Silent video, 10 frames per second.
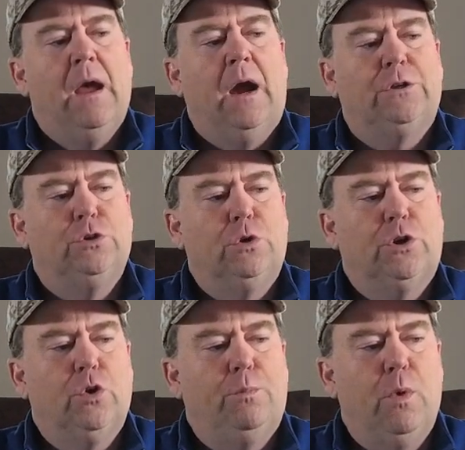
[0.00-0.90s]
Our tour
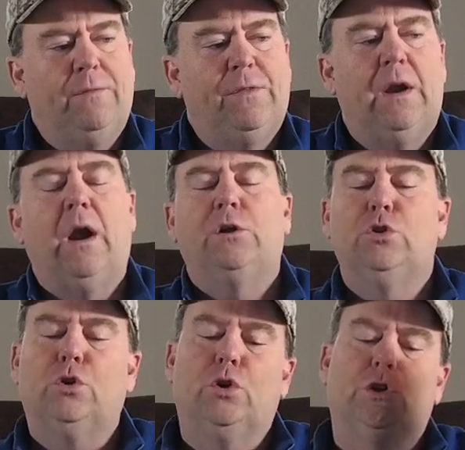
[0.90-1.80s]
group went there. Our
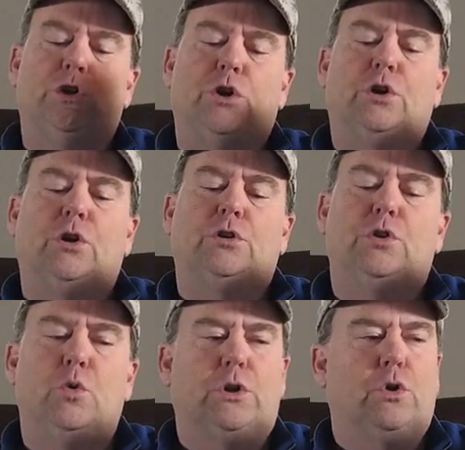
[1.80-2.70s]
tour, tour,
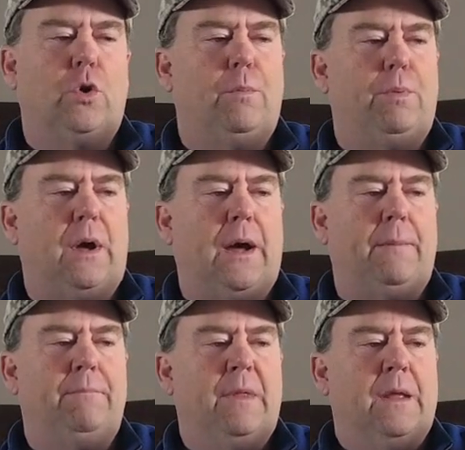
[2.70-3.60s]
tour group
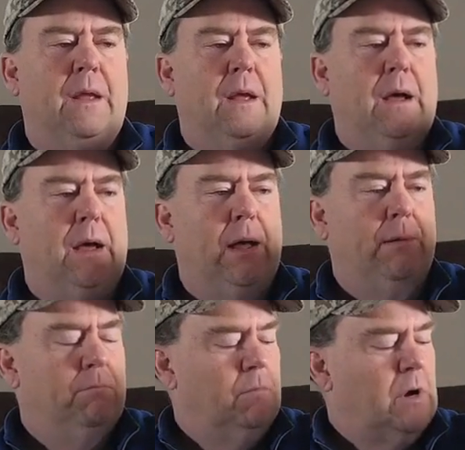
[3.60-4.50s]
um,
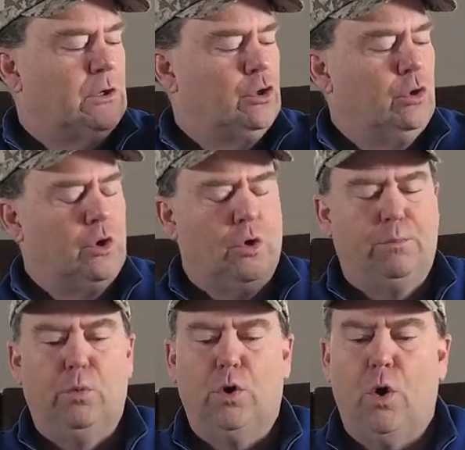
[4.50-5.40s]
um, our tour
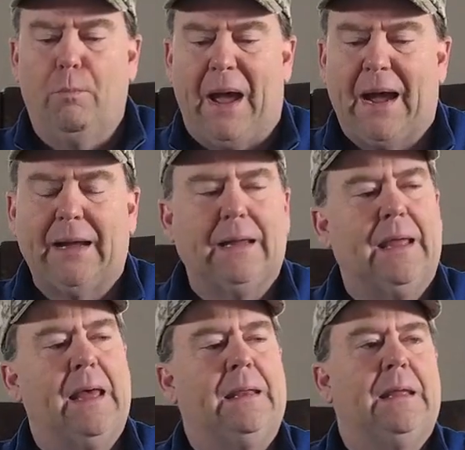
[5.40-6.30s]
group will go back
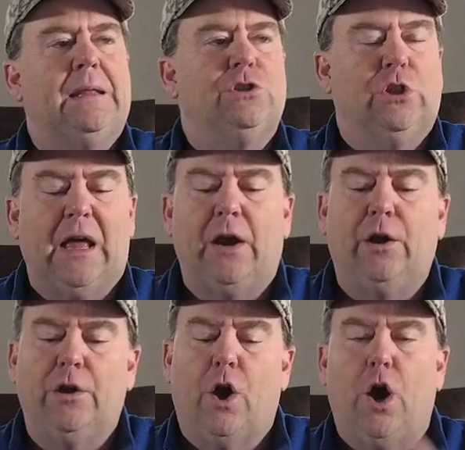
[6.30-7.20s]
again in July
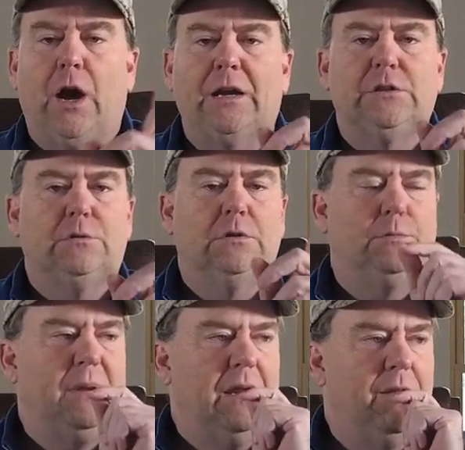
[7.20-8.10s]
and August.
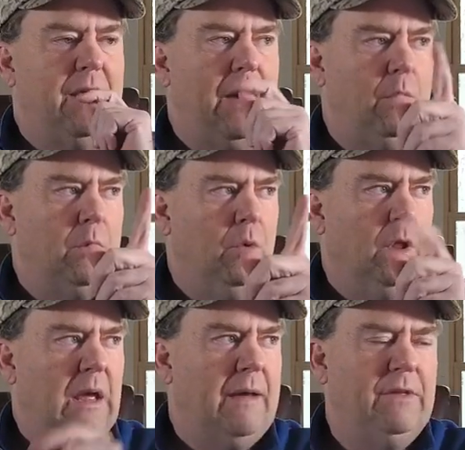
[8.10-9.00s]
Speaking of that, we
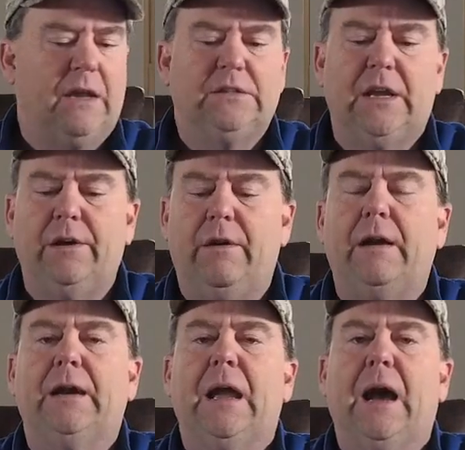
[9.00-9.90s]
will have the
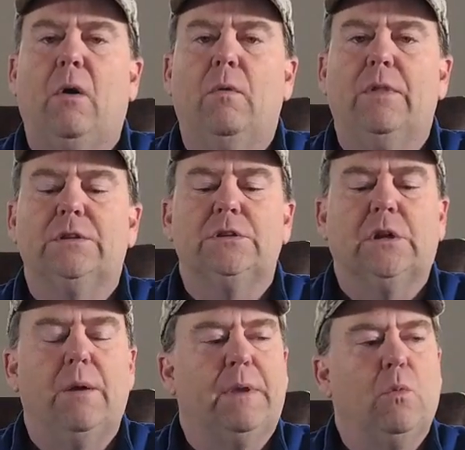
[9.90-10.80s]
itinerary out
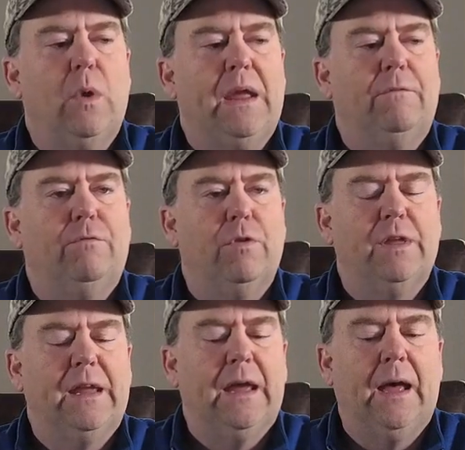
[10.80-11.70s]
this coming week for
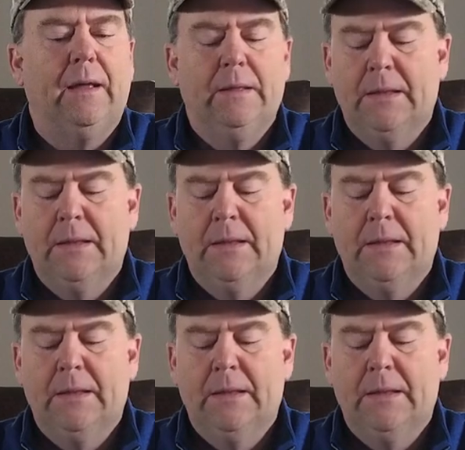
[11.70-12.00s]
the uh,